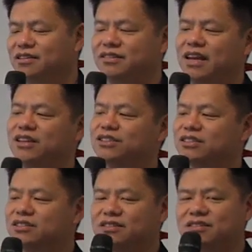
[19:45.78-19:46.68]

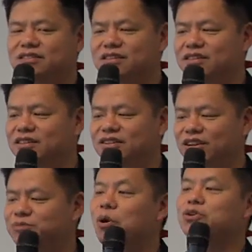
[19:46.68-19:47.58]
there's, you know,
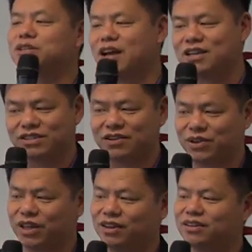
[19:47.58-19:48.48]
there's pros and cons to
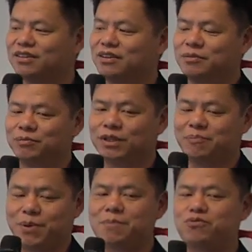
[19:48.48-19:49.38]
everything, but the
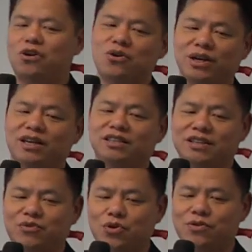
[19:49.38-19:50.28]
big pro here is
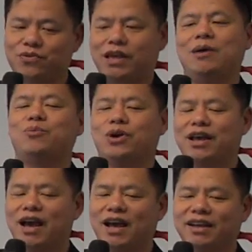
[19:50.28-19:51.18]
if you're a VMware
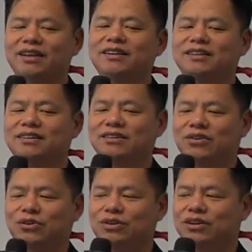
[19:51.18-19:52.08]
guy,
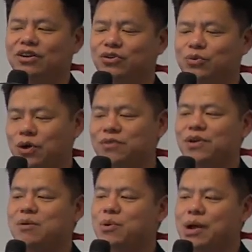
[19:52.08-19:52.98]
or, or you're working
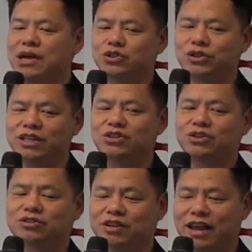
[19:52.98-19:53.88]
VMware guys who need to
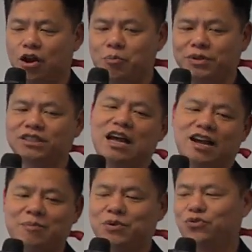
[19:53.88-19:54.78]
get
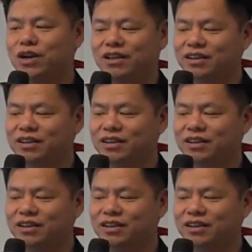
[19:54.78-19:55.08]
OpenStack up and running,